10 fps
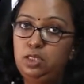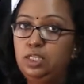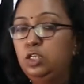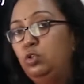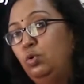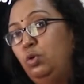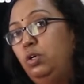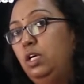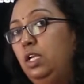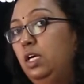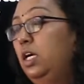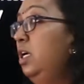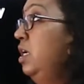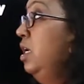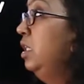As I told you earlier,
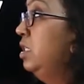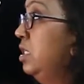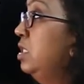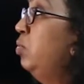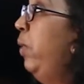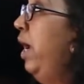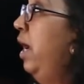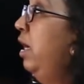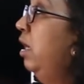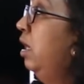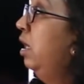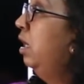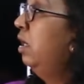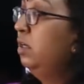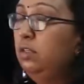this is where
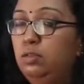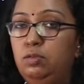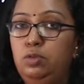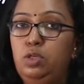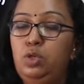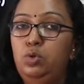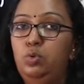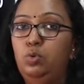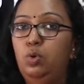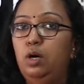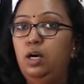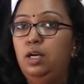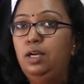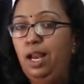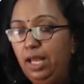you
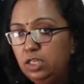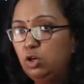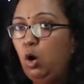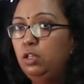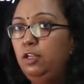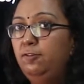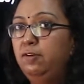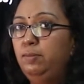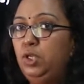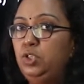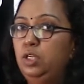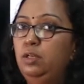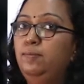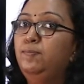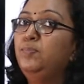collect all the
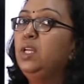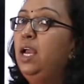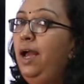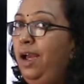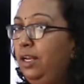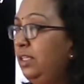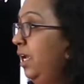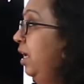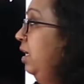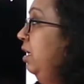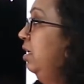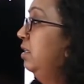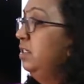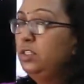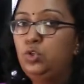information and then
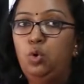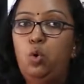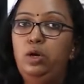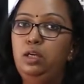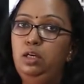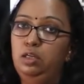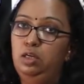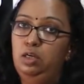stored in